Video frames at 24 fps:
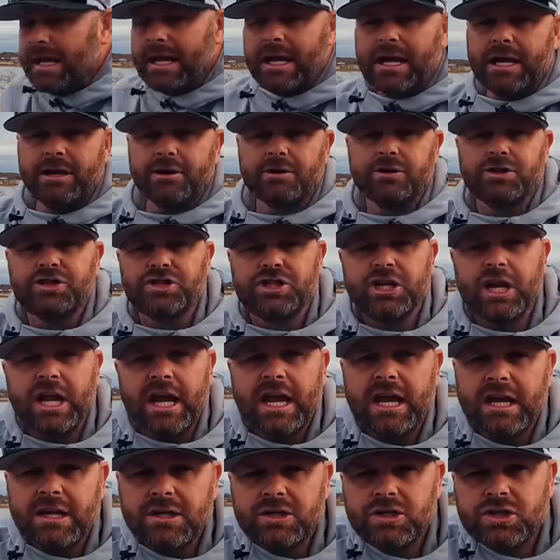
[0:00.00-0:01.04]

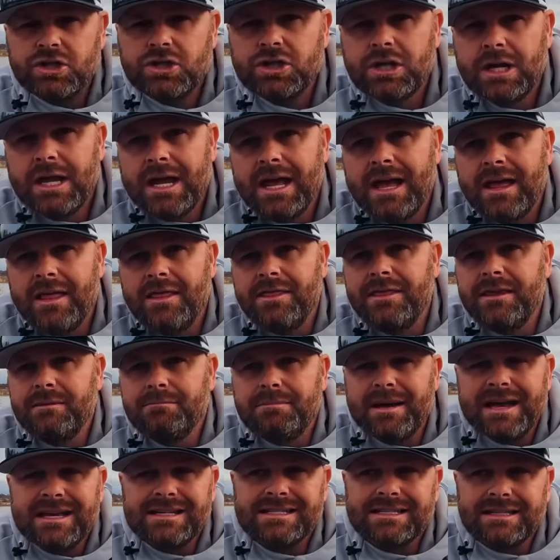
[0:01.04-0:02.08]
interchange the
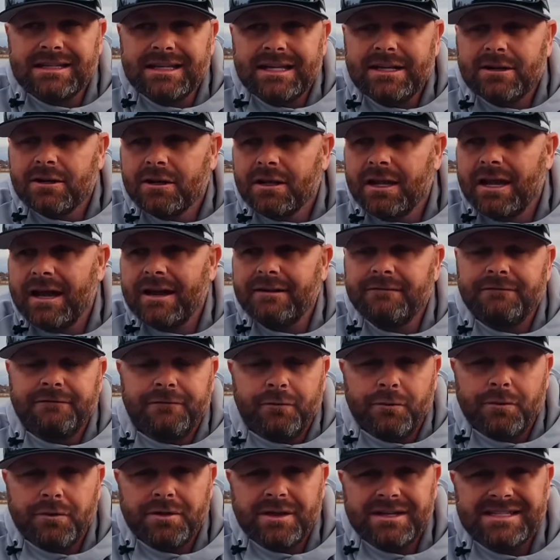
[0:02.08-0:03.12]
best leader line
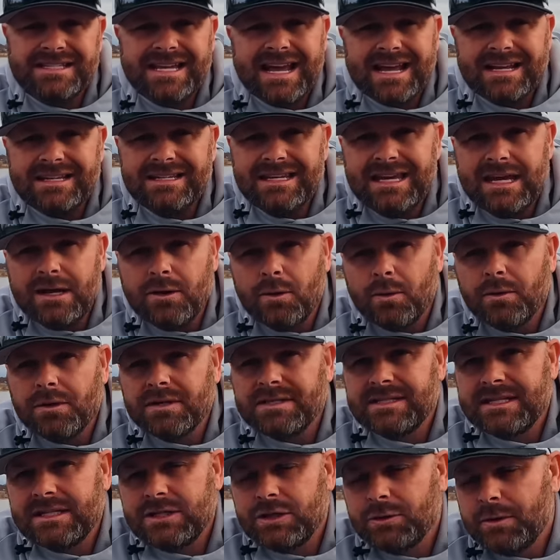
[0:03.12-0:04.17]
for the technique or the
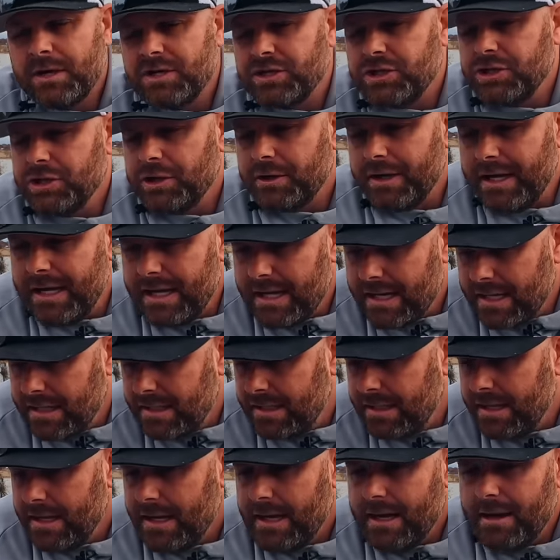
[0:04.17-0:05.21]
situation you're
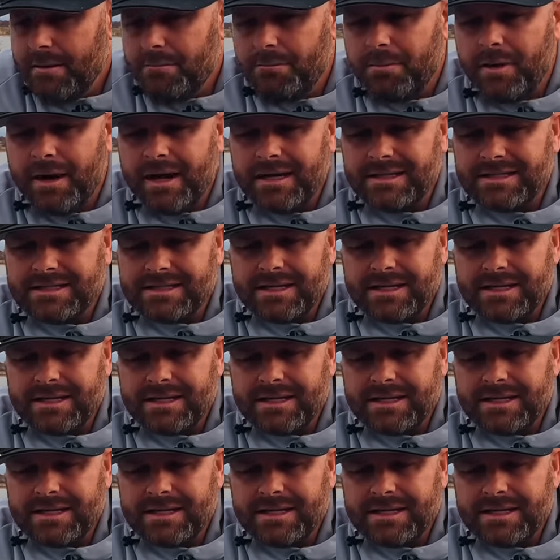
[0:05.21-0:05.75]
in, but